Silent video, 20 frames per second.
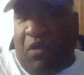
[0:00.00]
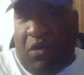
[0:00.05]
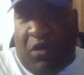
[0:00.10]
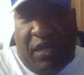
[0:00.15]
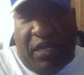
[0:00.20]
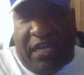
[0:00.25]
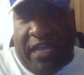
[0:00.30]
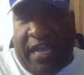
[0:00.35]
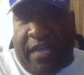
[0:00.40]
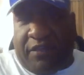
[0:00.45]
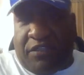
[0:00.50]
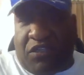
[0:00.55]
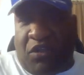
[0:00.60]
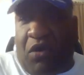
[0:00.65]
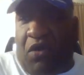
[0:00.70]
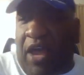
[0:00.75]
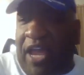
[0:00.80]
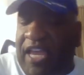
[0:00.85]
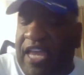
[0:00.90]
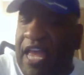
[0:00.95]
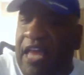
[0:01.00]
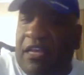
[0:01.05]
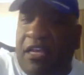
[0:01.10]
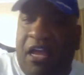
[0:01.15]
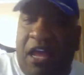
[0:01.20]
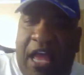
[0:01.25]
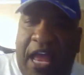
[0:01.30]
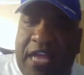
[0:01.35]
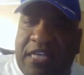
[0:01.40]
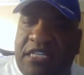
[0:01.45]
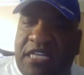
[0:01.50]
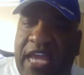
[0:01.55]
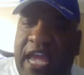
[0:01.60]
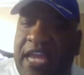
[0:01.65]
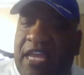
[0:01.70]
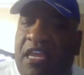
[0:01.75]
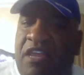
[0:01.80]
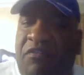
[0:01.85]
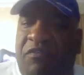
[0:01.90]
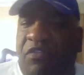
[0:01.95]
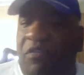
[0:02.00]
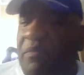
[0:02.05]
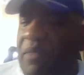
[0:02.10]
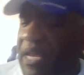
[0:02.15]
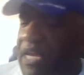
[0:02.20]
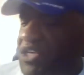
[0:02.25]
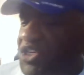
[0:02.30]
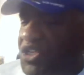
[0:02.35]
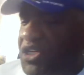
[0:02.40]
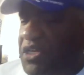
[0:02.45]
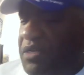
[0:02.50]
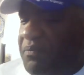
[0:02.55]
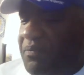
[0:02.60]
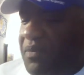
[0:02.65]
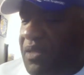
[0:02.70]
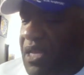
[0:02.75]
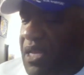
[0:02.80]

on that. So I got contact information,